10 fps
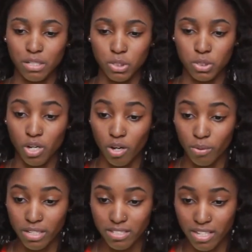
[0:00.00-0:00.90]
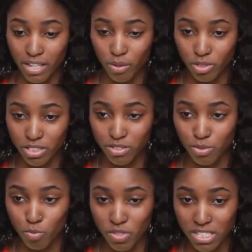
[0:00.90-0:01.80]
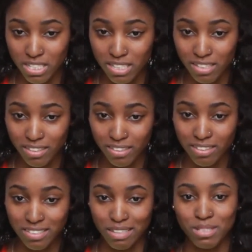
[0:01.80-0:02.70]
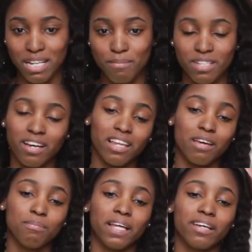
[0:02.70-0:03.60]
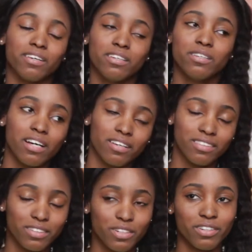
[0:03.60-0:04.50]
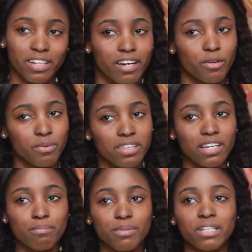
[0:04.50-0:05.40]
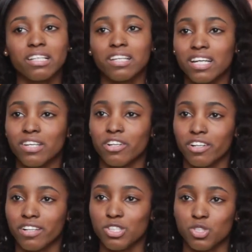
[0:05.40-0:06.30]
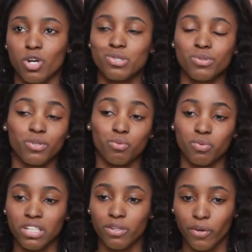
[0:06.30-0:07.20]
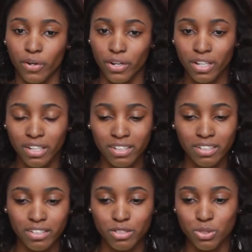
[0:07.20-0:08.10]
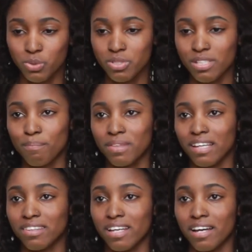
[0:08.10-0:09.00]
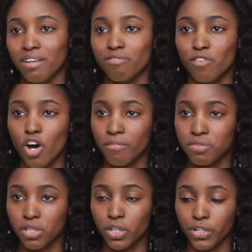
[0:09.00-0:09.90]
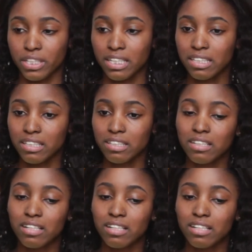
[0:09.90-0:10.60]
She always like wants to read. Sometimes I'll like be like, oh, I'll read that book later, because she always wants to read or do something that involves learning.